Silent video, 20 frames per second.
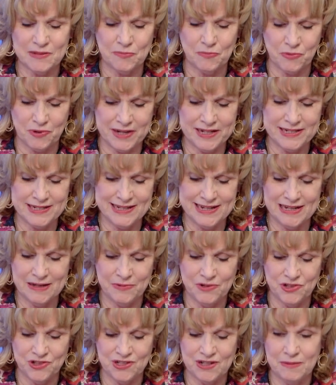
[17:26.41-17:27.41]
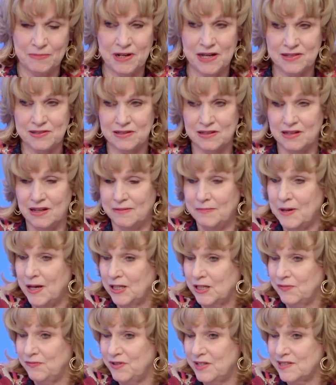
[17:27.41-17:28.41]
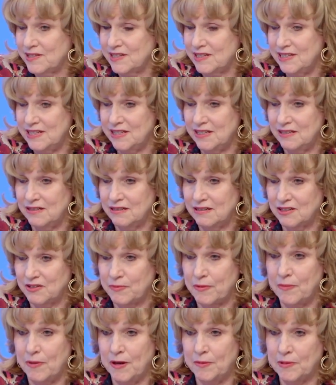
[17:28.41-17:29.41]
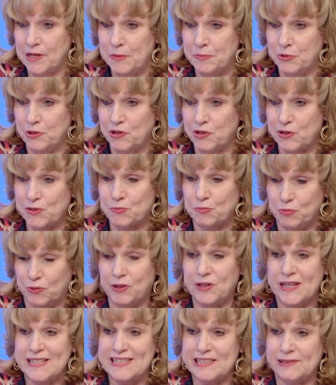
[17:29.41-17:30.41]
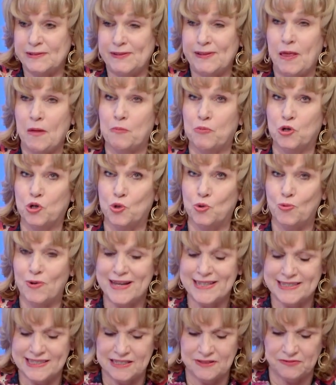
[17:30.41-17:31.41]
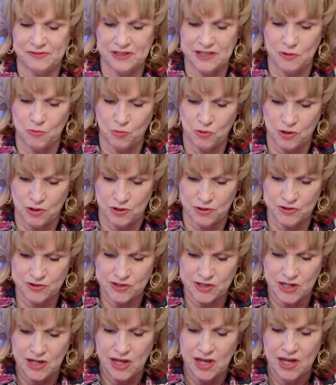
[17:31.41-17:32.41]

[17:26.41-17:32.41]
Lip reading: some brain damage. And I'm not convinced it didn't, because my mom got progressively worse.